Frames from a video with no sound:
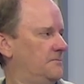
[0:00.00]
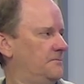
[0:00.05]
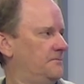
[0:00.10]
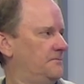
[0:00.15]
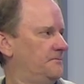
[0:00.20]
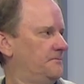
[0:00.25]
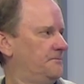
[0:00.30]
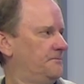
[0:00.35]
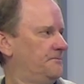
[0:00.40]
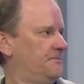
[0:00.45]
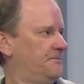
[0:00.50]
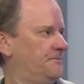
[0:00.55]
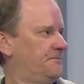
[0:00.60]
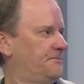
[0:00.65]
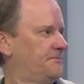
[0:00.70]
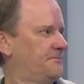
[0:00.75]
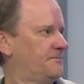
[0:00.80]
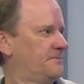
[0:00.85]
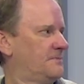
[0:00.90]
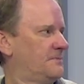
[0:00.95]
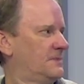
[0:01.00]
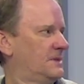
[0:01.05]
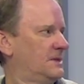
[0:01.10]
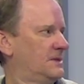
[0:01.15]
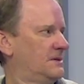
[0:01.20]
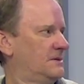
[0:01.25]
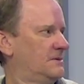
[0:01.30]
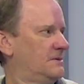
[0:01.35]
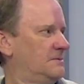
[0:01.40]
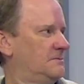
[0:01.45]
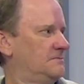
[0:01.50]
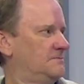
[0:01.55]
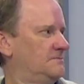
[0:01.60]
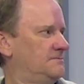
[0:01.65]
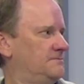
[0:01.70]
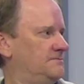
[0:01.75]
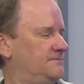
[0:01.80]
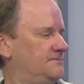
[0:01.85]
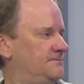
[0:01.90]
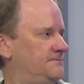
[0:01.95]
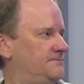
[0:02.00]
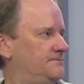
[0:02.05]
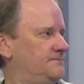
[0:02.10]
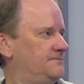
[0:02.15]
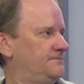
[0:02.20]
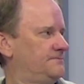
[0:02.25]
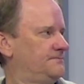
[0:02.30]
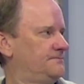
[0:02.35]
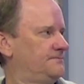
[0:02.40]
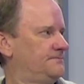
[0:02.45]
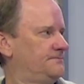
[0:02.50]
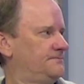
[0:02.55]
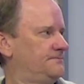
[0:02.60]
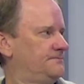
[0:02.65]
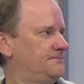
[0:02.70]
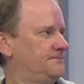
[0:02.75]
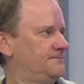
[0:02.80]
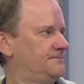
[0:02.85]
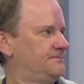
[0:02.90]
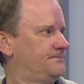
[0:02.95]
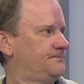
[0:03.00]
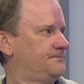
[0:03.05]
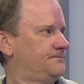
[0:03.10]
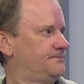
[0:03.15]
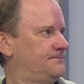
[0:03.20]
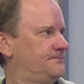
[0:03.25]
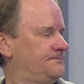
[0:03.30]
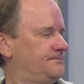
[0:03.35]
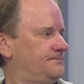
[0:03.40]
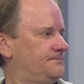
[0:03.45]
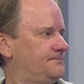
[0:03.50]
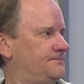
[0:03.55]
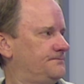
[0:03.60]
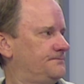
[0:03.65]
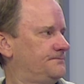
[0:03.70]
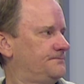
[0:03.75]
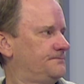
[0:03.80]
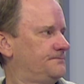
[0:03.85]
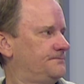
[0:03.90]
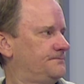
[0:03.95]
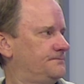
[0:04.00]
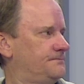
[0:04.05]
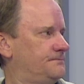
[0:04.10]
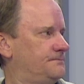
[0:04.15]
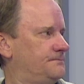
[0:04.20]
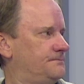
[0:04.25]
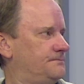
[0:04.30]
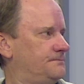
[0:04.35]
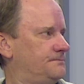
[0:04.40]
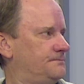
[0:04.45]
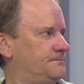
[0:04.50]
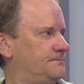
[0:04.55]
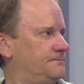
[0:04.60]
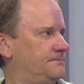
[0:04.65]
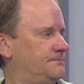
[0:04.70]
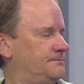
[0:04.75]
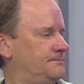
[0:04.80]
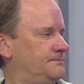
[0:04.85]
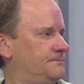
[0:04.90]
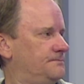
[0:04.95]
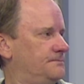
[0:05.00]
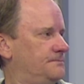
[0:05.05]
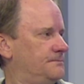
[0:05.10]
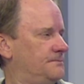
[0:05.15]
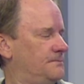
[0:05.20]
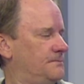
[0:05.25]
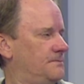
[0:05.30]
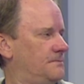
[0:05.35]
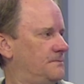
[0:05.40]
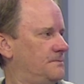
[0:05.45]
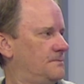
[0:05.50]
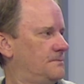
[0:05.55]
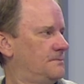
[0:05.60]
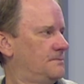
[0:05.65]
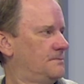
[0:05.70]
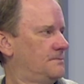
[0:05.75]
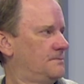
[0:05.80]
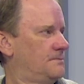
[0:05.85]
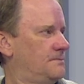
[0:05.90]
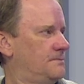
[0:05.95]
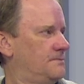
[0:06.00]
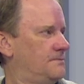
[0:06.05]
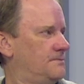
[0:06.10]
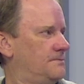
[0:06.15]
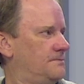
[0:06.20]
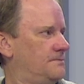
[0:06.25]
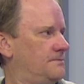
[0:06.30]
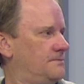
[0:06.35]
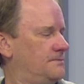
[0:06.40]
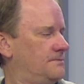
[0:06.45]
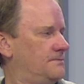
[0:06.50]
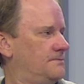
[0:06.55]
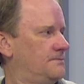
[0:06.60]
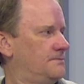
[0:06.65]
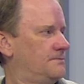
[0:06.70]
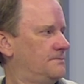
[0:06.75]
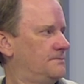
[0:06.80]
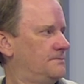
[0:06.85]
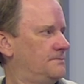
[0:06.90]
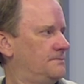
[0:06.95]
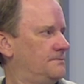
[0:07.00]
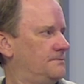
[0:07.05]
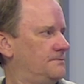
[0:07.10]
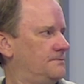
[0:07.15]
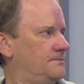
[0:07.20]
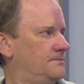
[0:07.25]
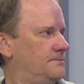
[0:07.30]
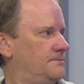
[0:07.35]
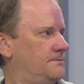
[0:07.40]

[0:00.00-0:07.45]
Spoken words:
(silent)